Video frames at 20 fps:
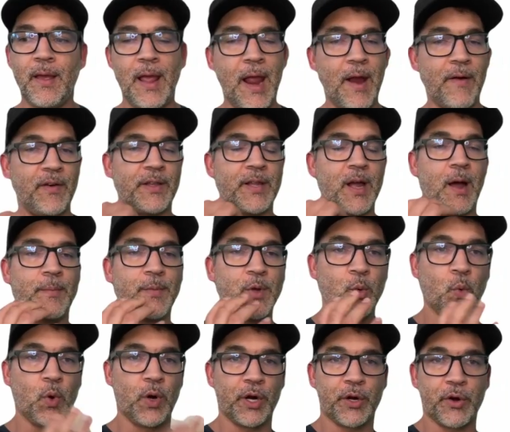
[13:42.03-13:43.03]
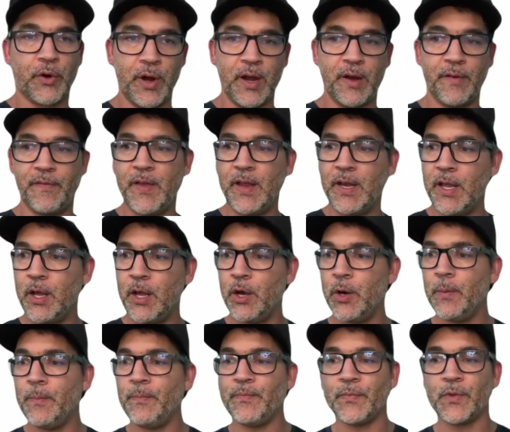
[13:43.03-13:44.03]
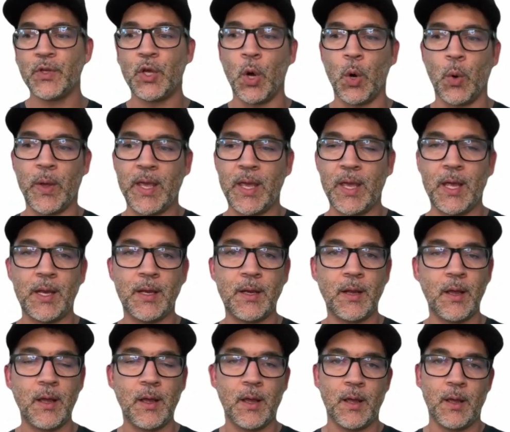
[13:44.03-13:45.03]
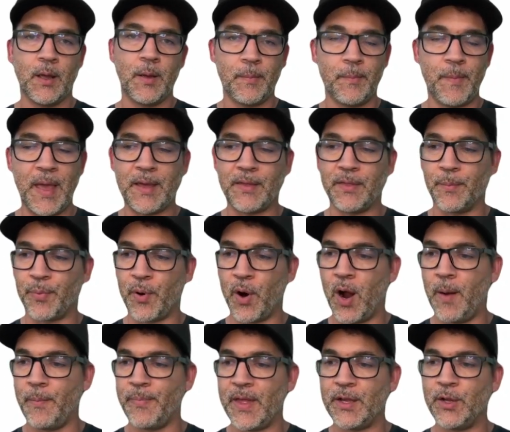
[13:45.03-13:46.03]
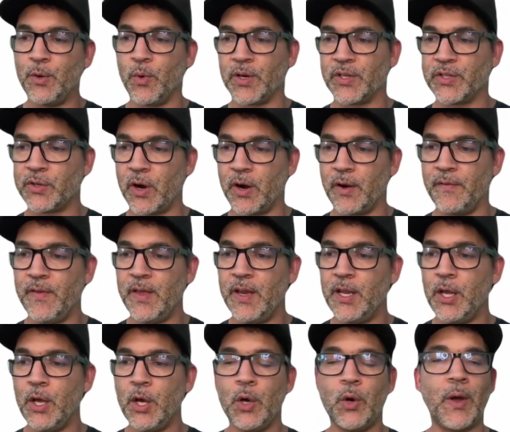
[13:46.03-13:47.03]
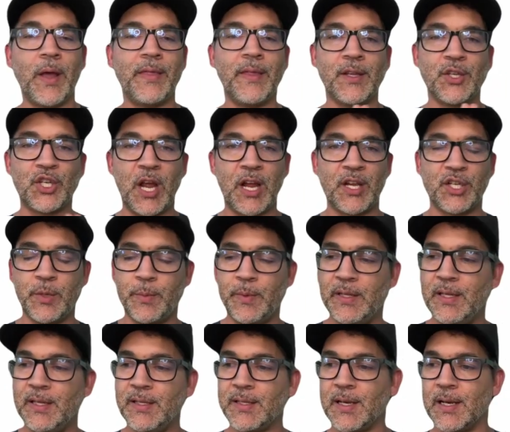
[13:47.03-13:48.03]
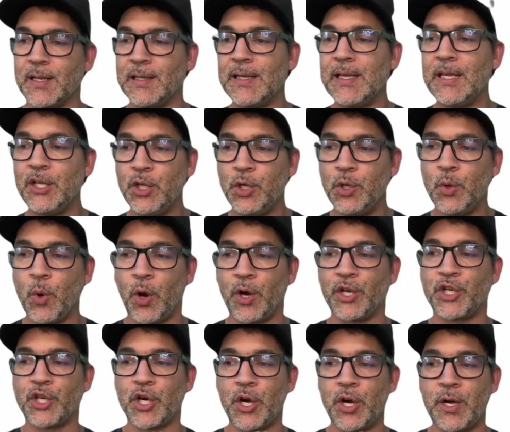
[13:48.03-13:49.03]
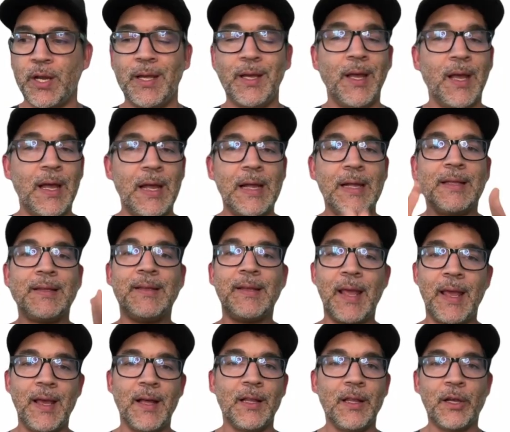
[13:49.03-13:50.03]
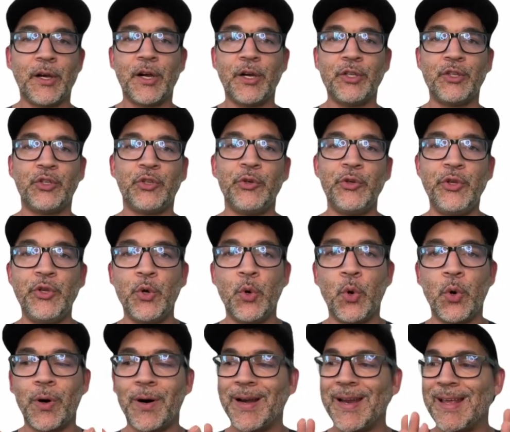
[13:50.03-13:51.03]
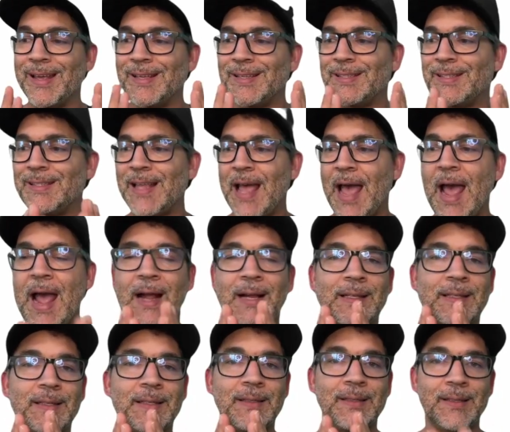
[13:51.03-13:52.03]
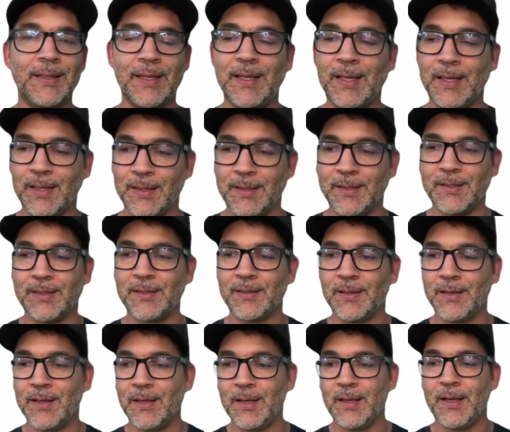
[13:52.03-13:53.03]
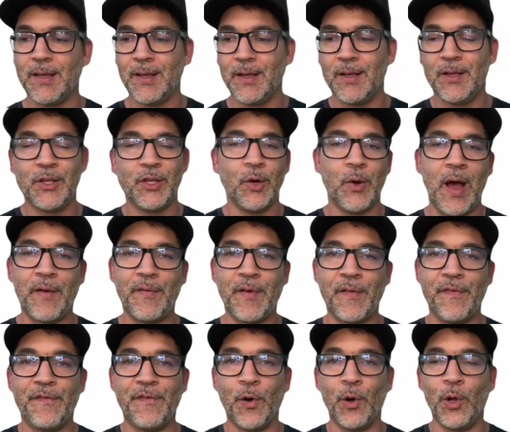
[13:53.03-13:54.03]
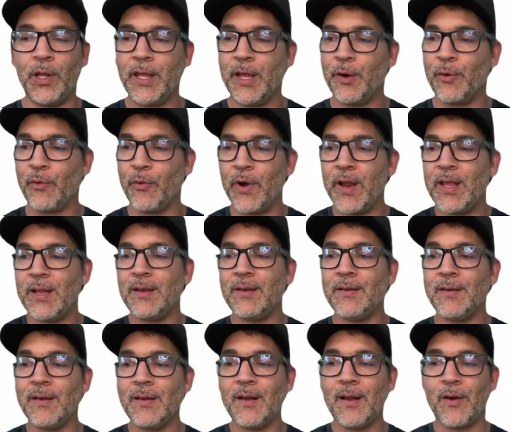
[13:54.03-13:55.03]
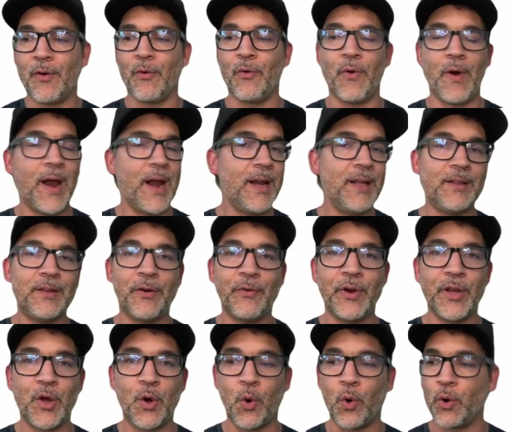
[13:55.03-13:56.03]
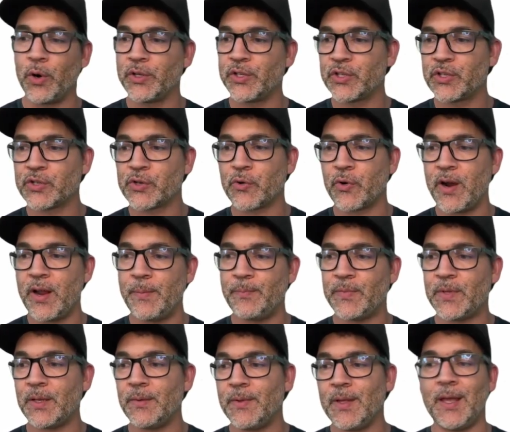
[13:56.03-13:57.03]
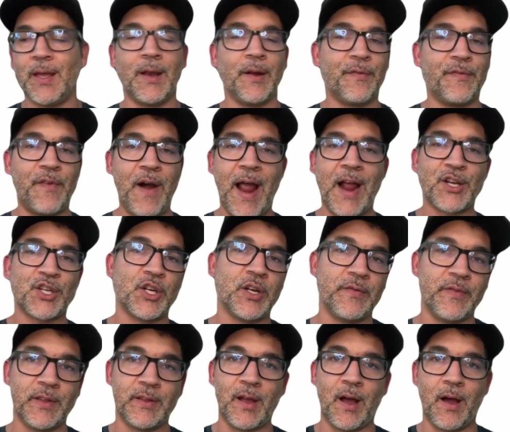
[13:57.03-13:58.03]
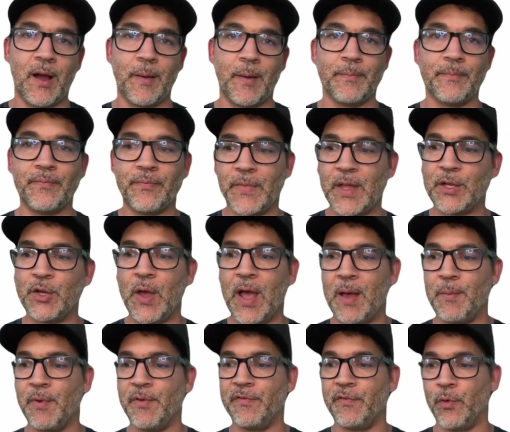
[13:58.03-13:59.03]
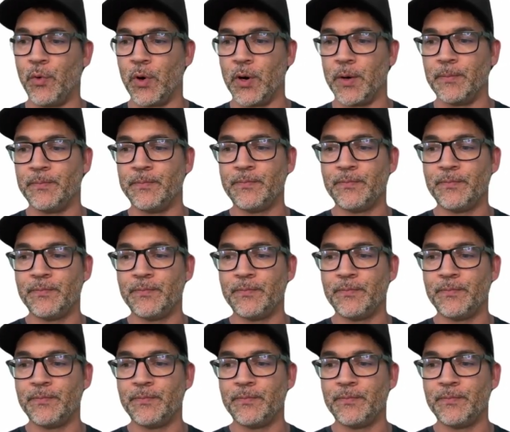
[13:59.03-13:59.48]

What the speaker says: Every time you want to create a video, go in, make the prompt that you want to start a video, and then ChatGPT is going to lead you on a journey tailored to your exact needs. You'll have a fully written, ready to record script in a fraction of the time that you had before.